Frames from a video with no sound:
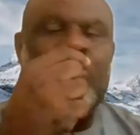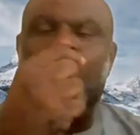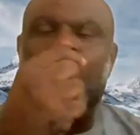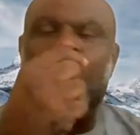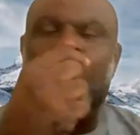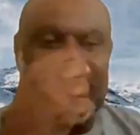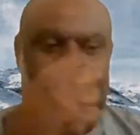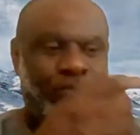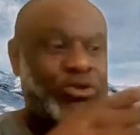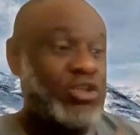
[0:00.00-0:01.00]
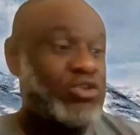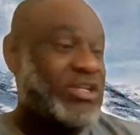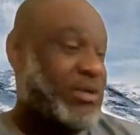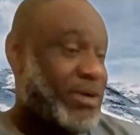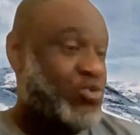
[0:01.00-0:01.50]
wallet. We just talked
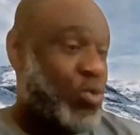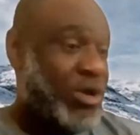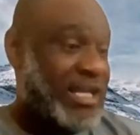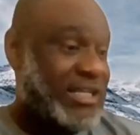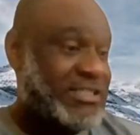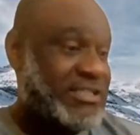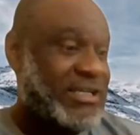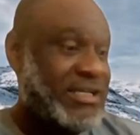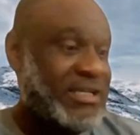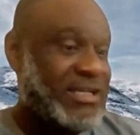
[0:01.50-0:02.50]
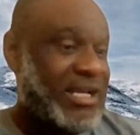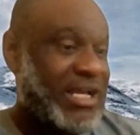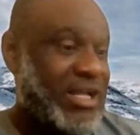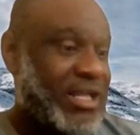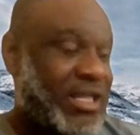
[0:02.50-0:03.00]
about wallets.
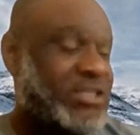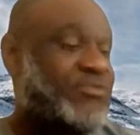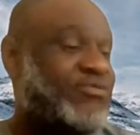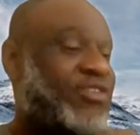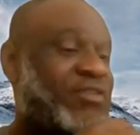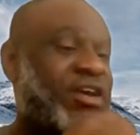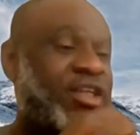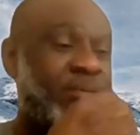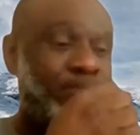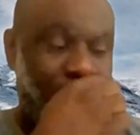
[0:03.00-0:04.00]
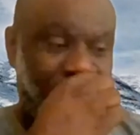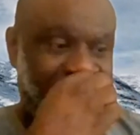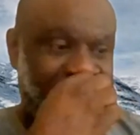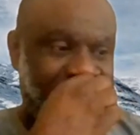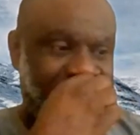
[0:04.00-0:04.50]
It's very, very
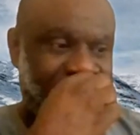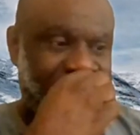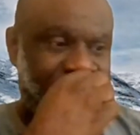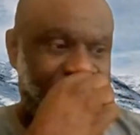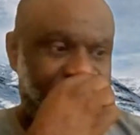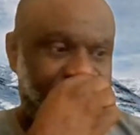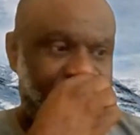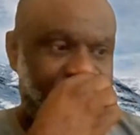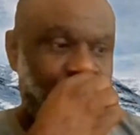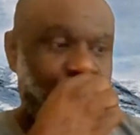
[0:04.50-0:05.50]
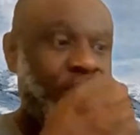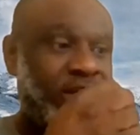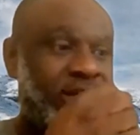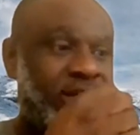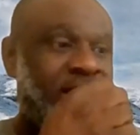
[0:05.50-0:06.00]
important. You
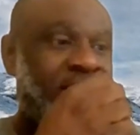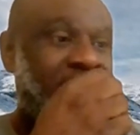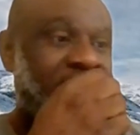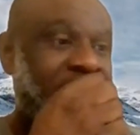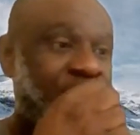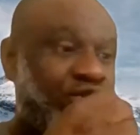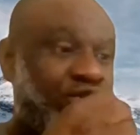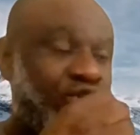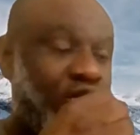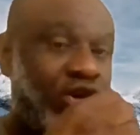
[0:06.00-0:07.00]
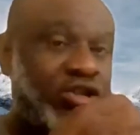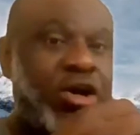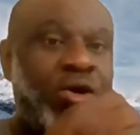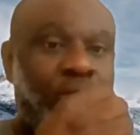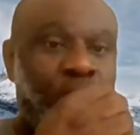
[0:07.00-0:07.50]
need a secured
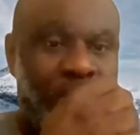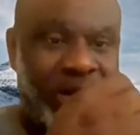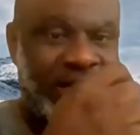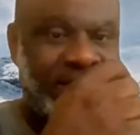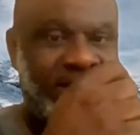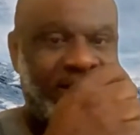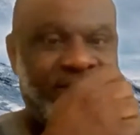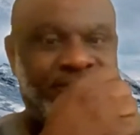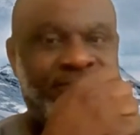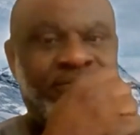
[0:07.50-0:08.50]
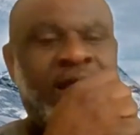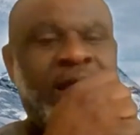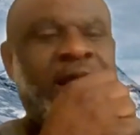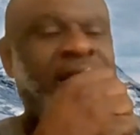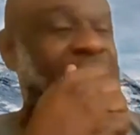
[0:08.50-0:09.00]
wallet.
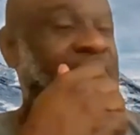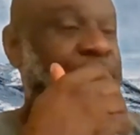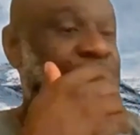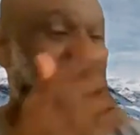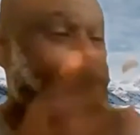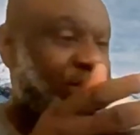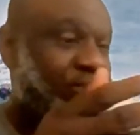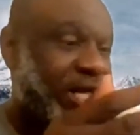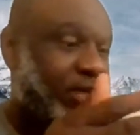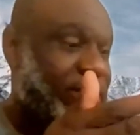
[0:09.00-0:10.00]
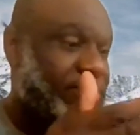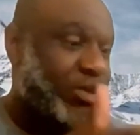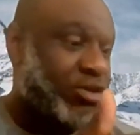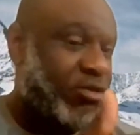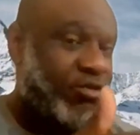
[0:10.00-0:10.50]
Like I made mention
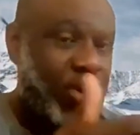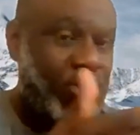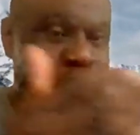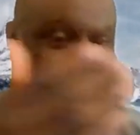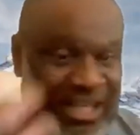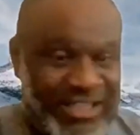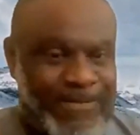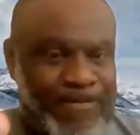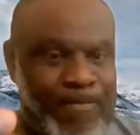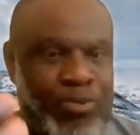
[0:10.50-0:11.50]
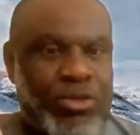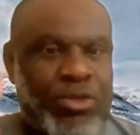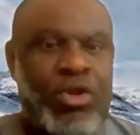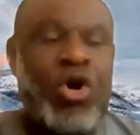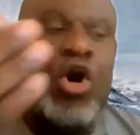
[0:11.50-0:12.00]
of hot wallet
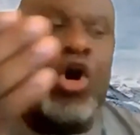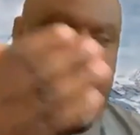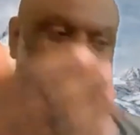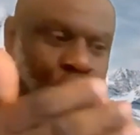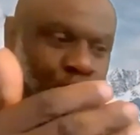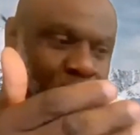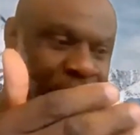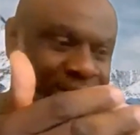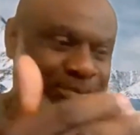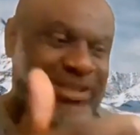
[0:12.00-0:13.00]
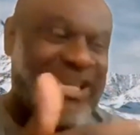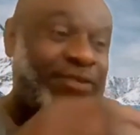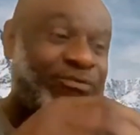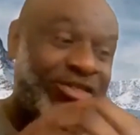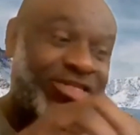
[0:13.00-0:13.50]
or cold wallet. But
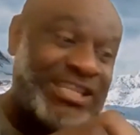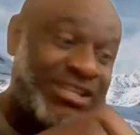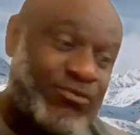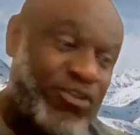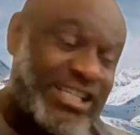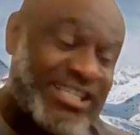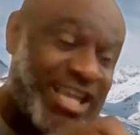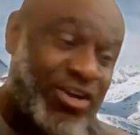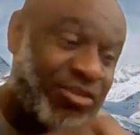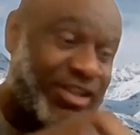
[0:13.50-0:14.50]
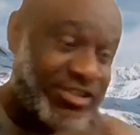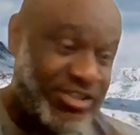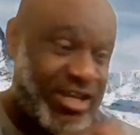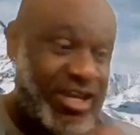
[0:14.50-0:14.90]
for the sake of this